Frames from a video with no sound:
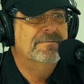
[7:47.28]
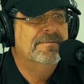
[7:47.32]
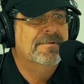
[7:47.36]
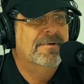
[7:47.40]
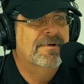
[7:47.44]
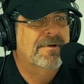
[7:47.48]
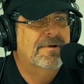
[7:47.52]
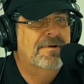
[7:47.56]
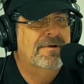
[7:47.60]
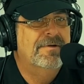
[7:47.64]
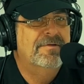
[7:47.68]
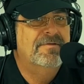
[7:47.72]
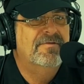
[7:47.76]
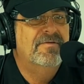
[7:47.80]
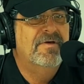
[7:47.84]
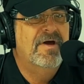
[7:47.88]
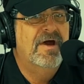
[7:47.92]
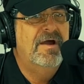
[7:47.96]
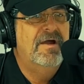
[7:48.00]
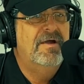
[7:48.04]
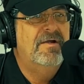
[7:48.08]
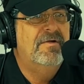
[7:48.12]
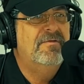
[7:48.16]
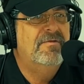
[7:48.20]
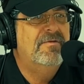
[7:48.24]
Our
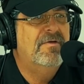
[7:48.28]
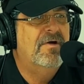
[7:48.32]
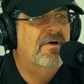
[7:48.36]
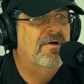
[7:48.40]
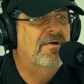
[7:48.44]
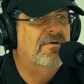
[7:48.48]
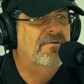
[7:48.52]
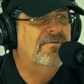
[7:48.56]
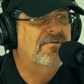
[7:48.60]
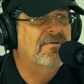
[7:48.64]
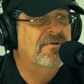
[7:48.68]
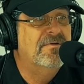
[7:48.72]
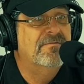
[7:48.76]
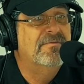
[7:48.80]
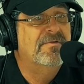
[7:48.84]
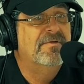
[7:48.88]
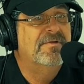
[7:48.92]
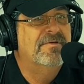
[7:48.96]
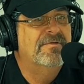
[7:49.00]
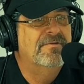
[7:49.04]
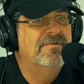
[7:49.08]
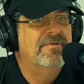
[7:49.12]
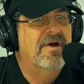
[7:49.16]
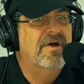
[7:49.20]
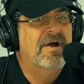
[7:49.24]
desires, our sinful
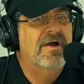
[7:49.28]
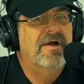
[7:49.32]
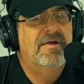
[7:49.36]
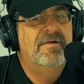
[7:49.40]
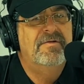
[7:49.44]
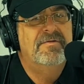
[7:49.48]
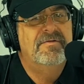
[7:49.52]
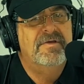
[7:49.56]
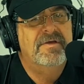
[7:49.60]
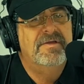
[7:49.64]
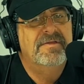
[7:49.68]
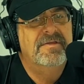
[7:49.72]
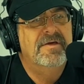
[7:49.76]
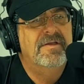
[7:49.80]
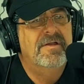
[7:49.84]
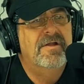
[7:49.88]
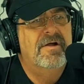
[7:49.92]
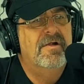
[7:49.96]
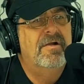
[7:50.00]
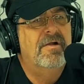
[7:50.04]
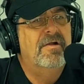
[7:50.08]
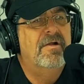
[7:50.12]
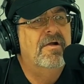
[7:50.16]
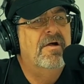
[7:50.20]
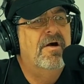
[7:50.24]
desires, and then
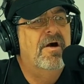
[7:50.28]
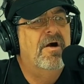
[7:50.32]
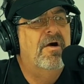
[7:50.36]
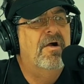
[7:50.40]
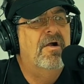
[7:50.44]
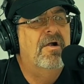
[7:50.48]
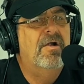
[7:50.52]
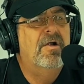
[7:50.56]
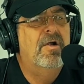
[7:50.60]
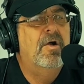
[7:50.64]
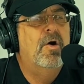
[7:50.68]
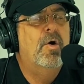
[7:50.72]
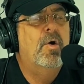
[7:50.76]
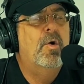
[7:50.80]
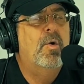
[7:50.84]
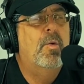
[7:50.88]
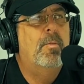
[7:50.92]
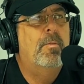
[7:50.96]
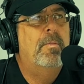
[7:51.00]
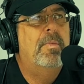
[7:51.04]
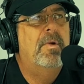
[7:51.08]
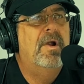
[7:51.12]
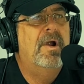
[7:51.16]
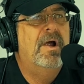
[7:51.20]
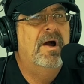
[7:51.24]
our
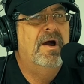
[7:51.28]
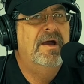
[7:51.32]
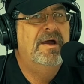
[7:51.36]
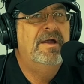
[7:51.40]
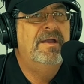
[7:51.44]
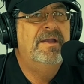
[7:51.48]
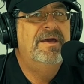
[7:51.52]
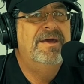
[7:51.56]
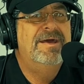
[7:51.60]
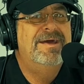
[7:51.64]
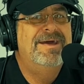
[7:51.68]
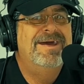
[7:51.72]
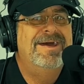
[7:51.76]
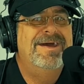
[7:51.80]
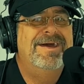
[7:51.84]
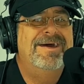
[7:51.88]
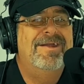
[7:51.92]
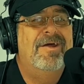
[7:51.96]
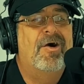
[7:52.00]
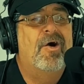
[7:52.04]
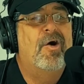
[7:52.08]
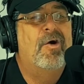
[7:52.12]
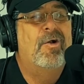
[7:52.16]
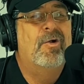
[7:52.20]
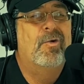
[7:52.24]
pride and
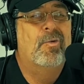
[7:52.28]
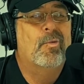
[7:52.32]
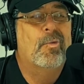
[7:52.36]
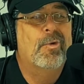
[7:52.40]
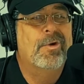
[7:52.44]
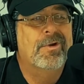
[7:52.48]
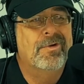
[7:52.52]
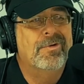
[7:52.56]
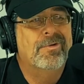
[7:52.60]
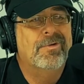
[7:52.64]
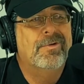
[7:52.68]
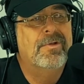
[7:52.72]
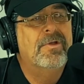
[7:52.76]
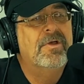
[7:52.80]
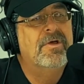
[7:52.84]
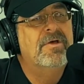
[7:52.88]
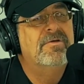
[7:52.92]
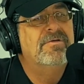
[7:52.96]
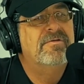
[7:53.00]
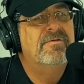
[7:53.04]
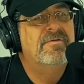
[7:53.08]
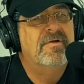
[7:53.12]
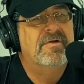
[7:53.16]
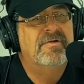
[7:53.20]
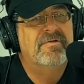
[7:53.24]
our will
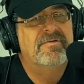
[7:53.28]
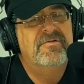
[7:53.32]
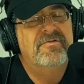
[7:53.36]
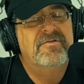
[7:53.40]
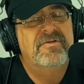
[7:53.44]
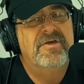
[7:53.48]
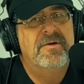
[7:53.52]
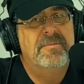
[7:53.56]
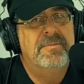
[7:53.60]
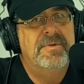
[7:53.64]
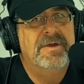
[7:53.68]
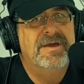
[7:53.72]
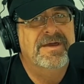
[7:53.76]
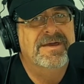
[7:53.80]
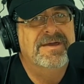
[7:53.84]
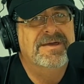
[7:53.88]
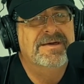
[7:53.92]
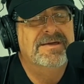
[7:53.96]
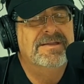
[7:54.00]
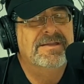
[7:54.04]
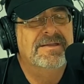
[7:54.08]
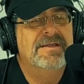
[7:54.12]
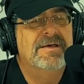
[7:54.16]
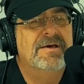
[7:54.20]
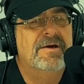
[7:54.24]
start stepping
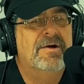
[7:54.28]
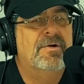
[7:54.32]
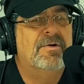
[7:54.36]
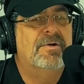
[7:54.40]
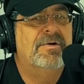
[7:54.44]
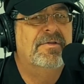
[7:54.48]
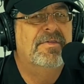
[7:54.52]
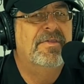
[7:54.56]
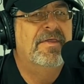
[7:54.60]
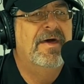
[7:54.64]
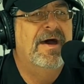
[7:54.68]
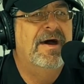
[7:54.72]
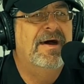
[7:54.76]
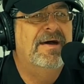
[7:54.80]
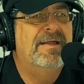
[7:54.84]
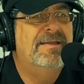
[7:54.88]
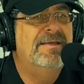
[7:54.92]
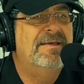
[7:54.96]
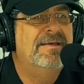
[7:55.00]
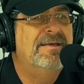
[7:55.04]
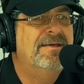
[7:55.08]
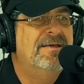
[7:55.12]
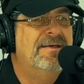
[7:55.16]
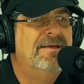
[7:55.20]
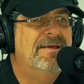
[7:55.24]
in on that.
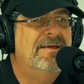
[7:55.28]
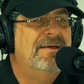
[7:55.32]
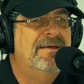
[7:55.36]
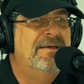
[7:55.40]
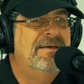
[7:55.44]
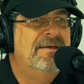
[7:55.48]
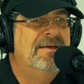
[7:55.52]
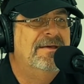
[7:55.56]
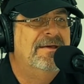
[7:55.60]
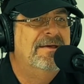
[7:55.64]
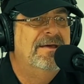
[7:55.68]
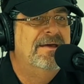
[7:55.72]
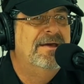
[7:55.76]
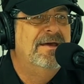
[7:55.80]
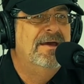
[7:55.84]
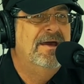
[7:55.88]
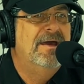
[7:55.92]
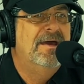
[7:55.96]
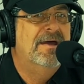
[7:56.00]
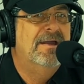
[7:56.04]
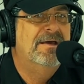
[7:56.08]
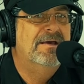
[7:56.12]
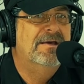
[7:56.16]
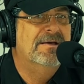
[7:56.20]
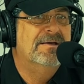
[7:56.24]

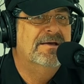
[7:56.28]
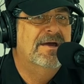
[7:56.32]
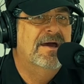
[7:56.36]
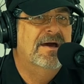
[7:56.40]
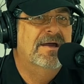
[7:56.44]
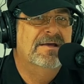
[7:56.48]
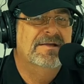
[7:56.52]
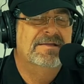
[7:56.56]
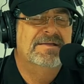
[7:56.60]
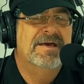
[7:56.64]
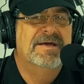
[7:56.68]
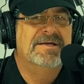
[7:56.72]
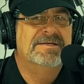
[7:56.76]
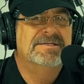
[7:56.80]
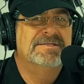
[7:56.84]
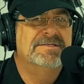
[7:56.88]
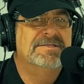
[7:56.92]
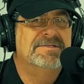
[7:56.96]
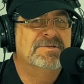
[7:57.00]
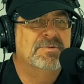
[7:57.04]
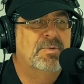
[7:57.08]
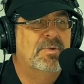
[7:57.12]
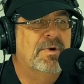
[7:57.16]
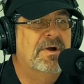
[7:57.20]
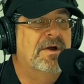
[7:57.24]
And it kind of takes us
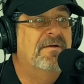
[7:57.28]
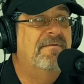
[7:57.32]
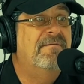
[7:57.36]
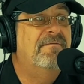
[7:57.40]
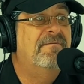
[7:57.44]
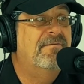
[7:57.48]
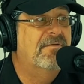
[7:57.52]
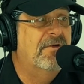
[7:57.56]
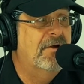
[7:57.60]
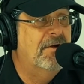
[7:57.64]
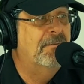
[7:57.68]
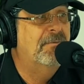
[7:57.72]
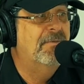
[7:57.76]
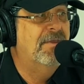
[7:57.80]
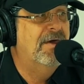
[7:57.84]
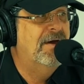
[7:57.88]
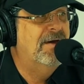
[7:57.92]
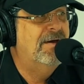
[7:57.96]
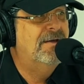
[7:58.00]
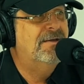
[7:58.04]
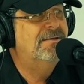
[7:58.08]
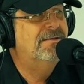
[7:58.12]
away from that.